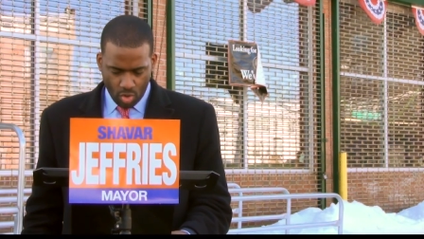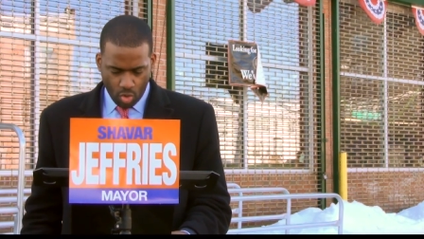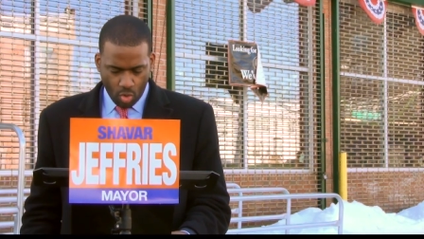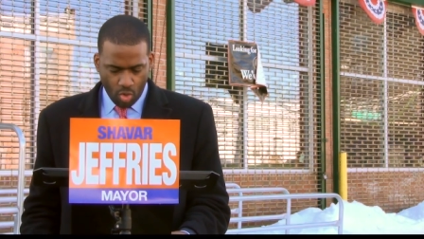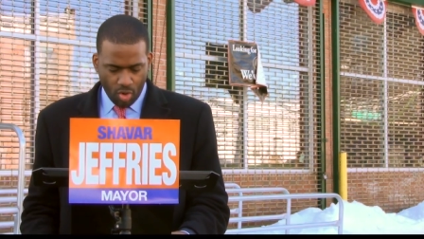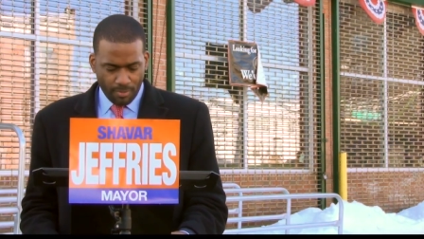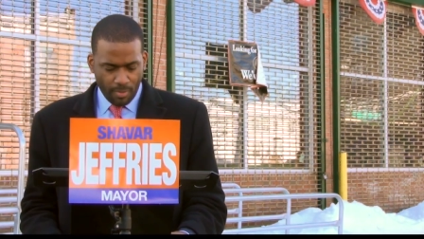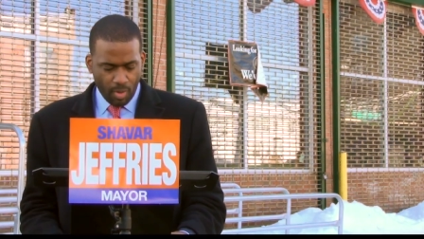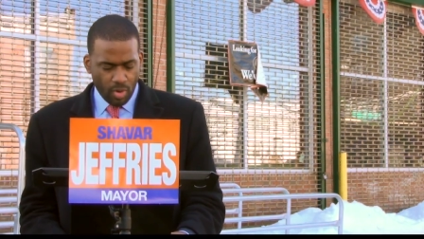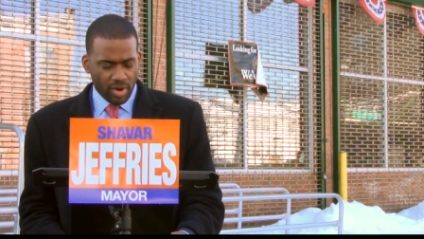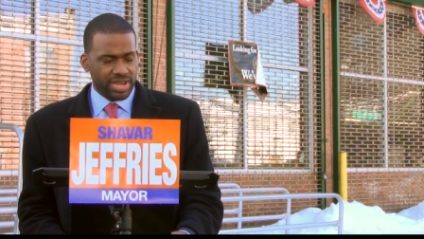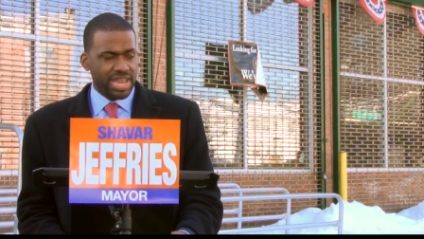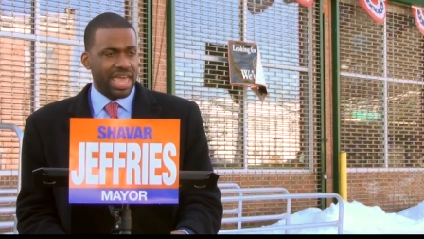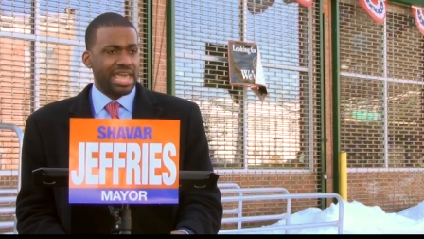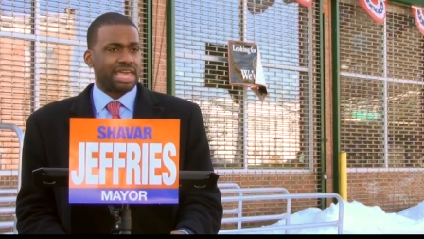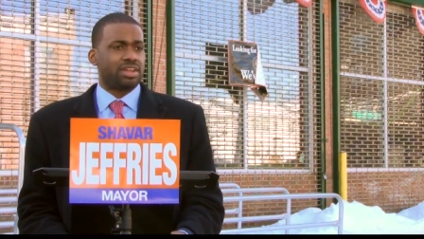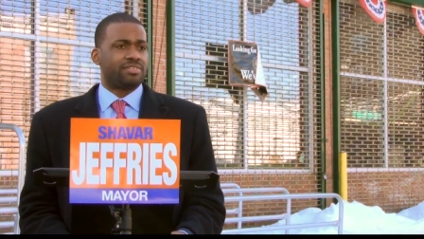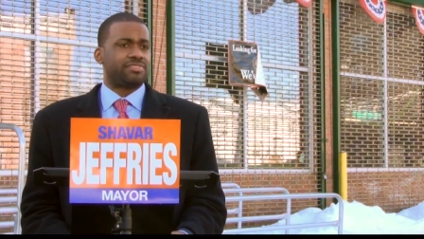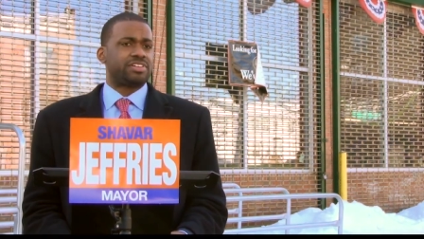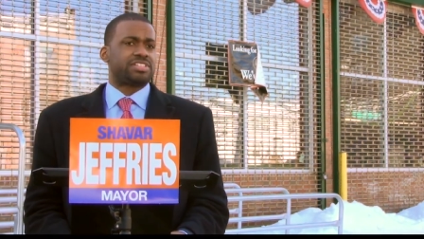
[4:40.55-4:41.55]
or more
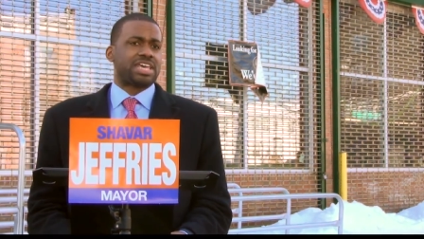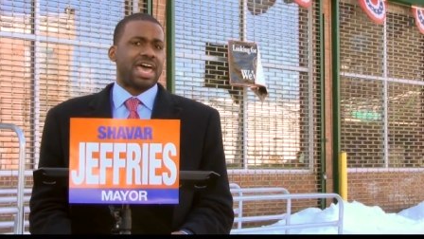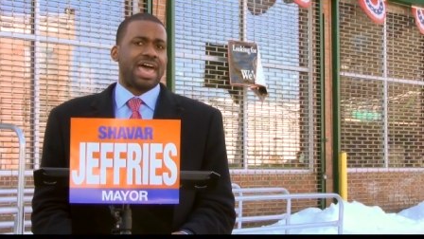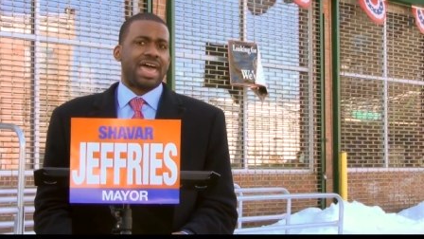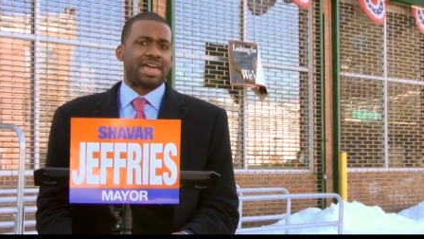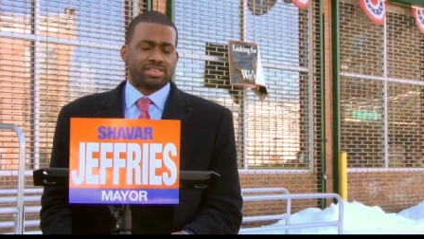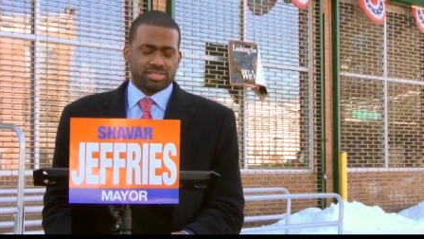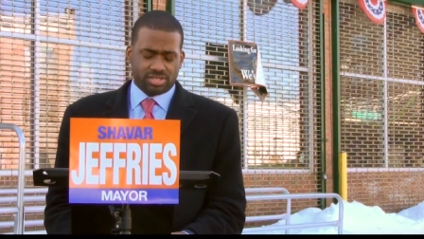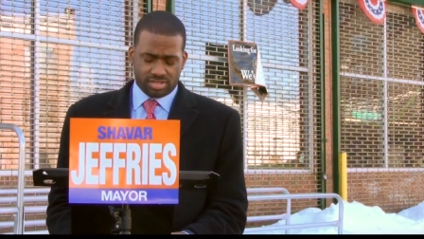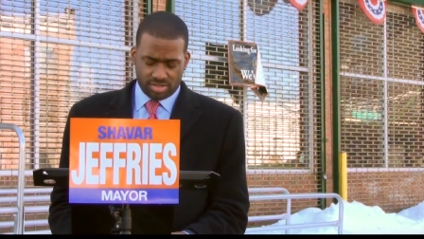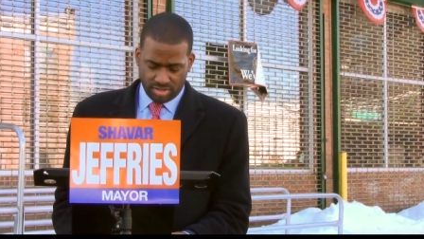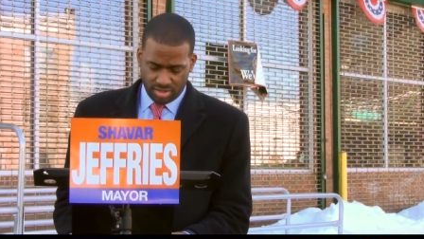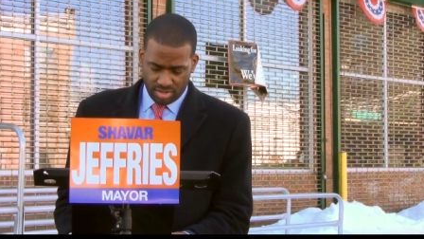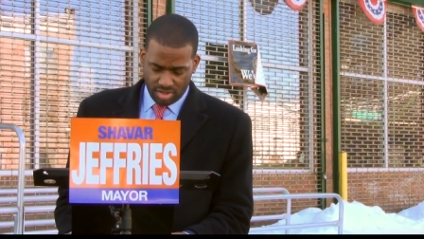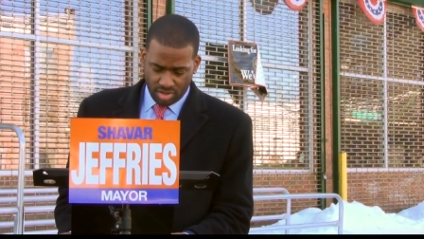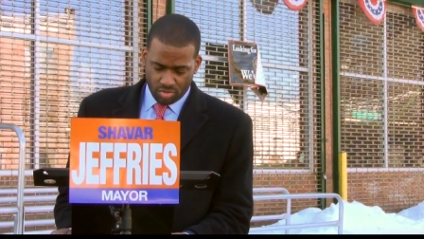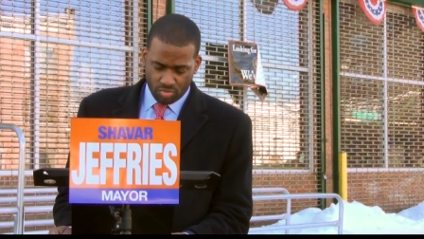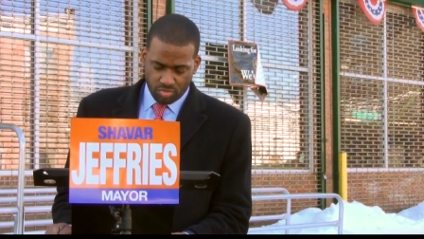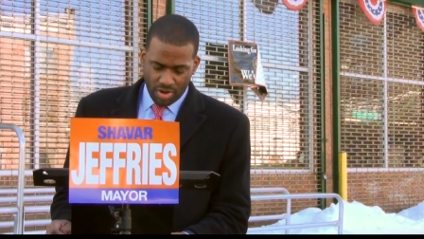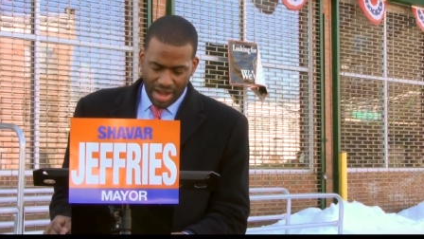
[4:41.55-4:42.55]
negative attacks,
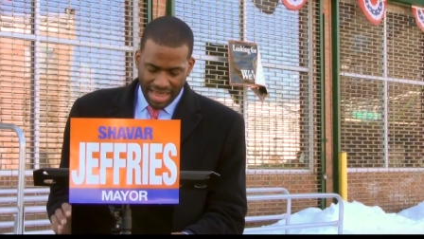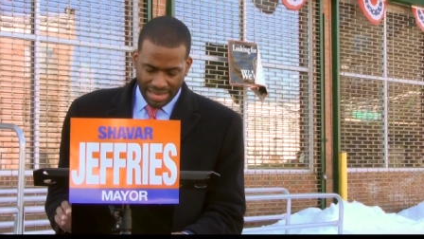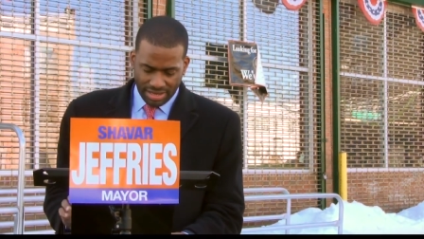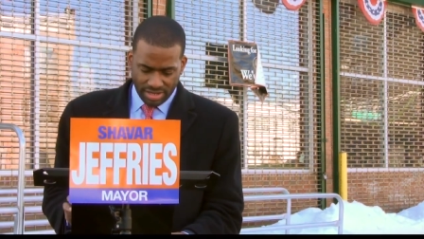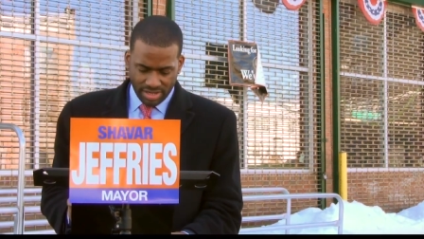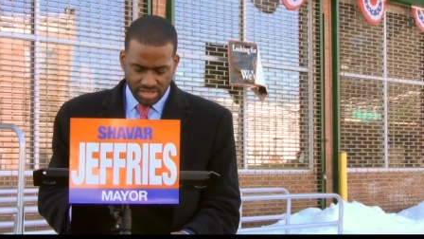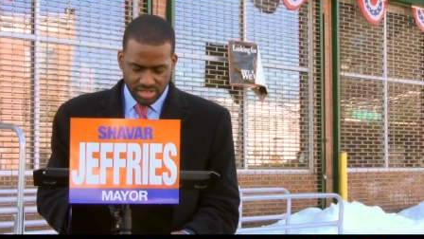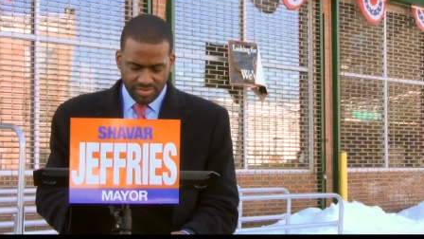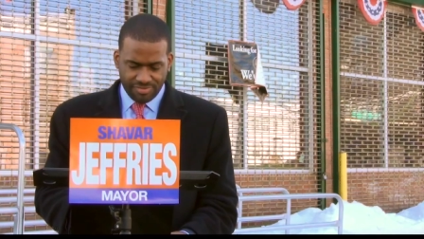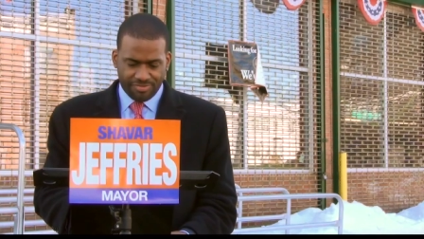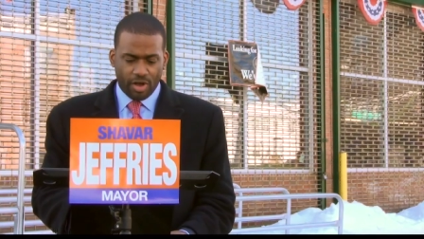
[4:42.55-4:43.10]
rallies,